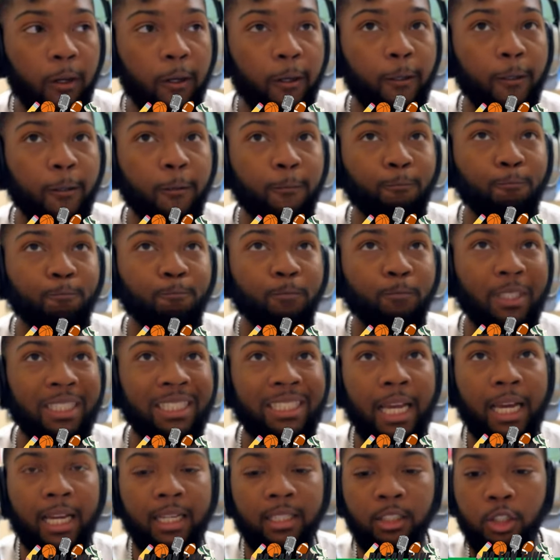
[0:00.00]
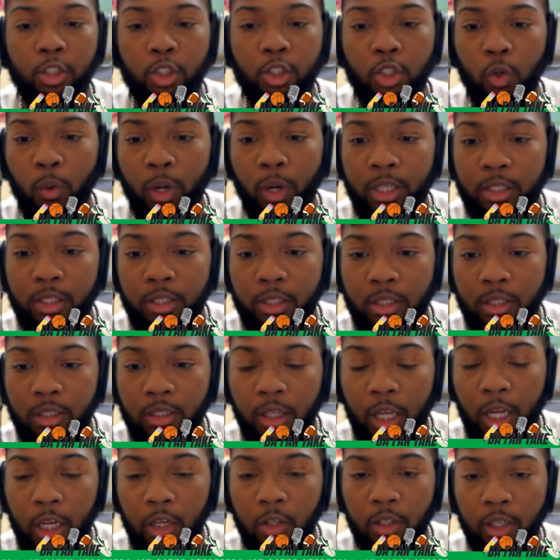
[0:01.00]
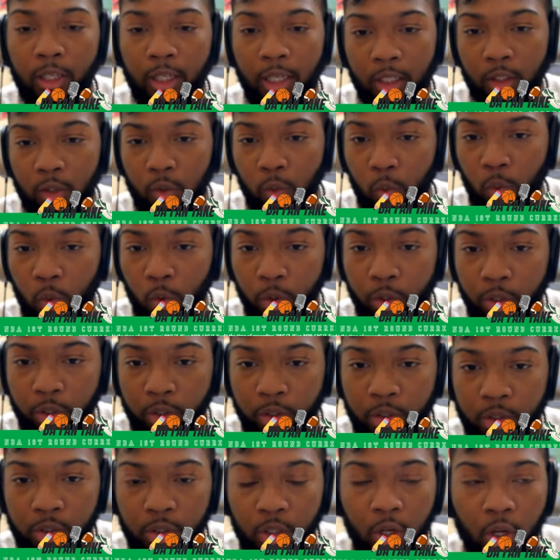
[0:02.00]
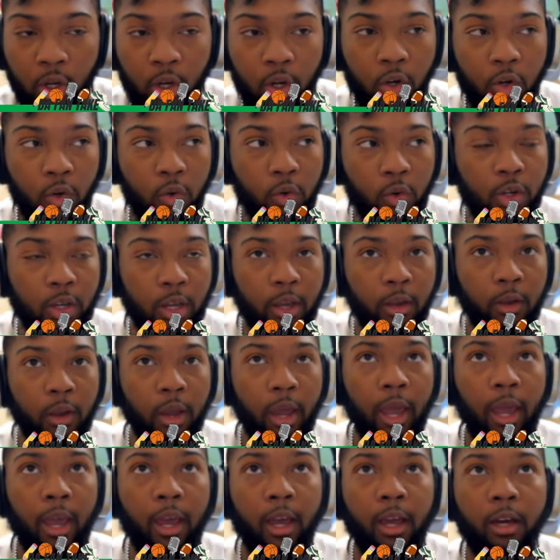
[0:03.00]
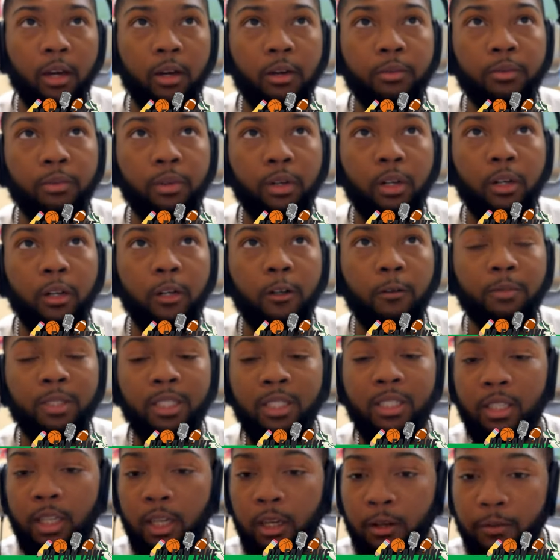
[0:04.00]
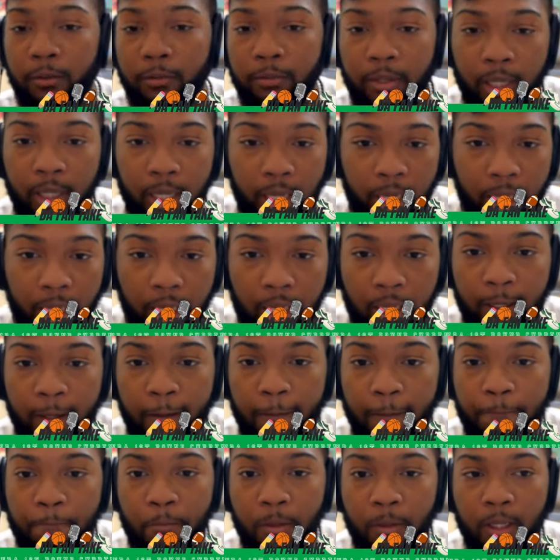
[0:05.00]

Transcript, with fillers: Um, it's not a situation like looking at the Warriors where you have um, Steph, Clay,